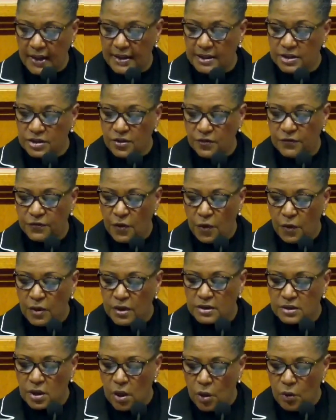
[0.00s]
is to
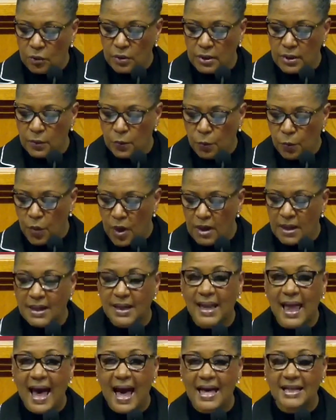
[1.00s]
focus only what
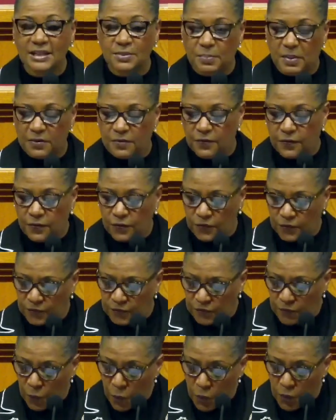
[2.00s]
lies
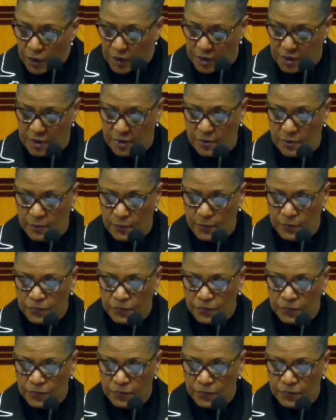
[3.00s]
before you.